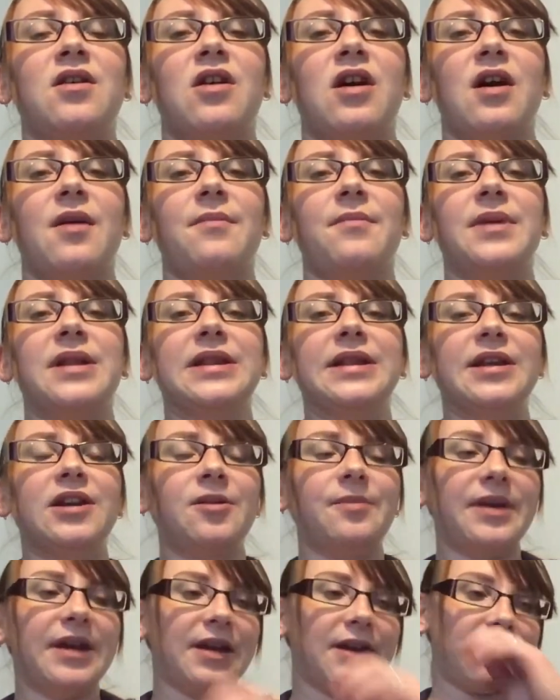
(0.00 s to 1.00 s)
I'm a
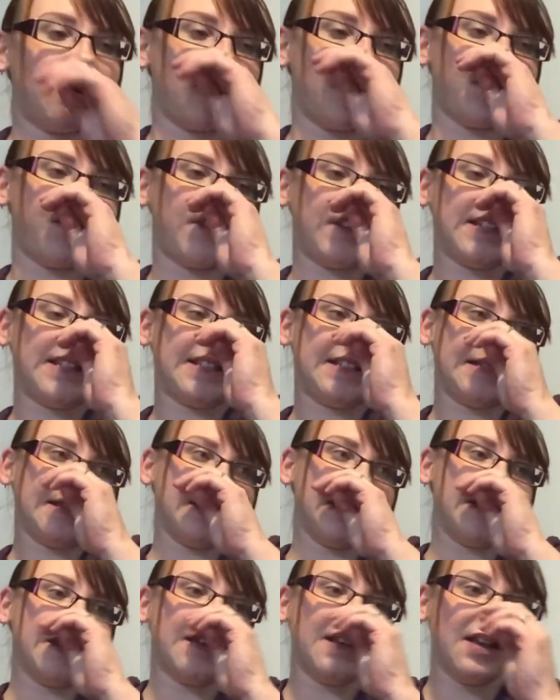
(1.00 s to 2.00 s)
little bit nervous.
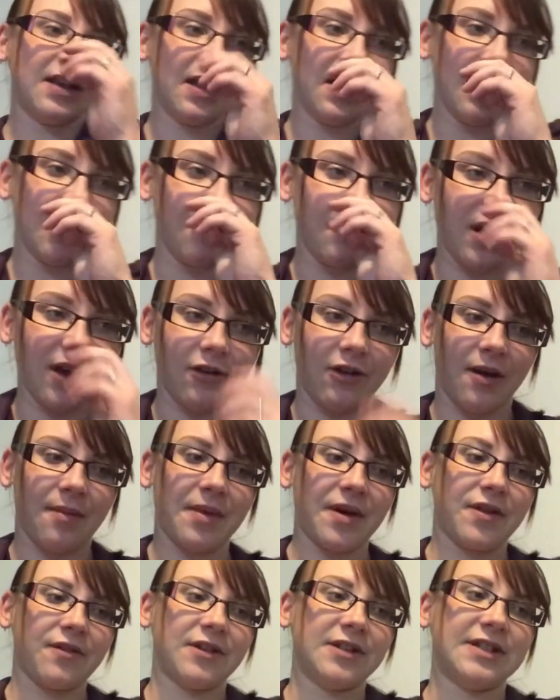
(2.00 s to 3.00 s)
My
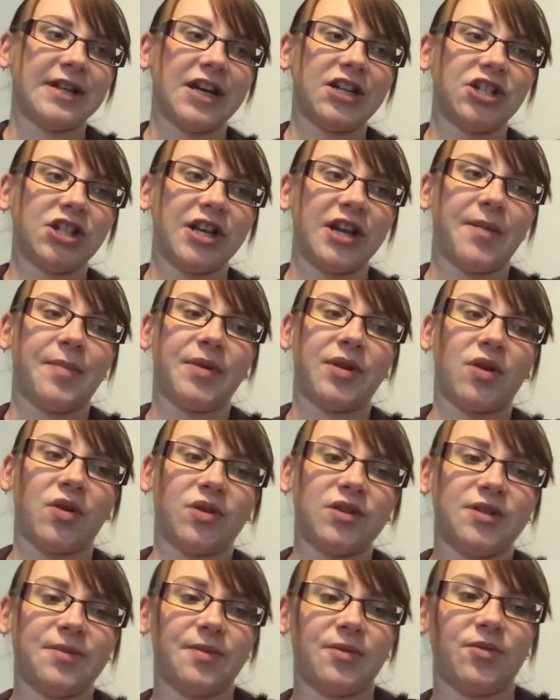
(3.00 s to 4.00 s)
grandmother is actually up at the
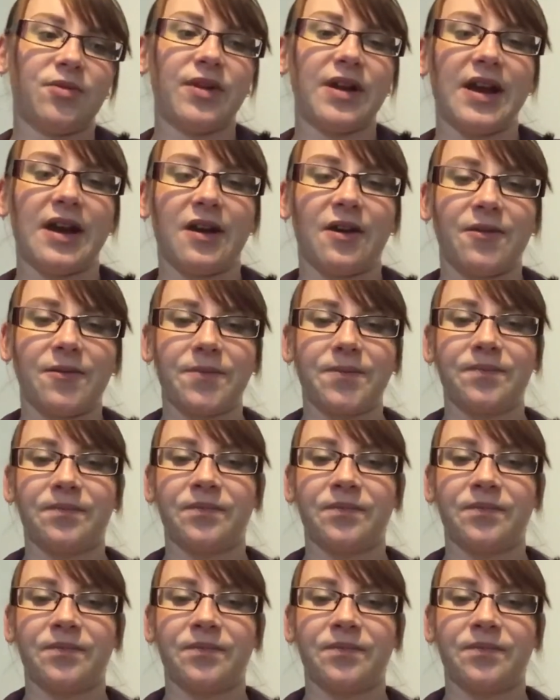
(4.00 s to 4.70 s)
hospital now,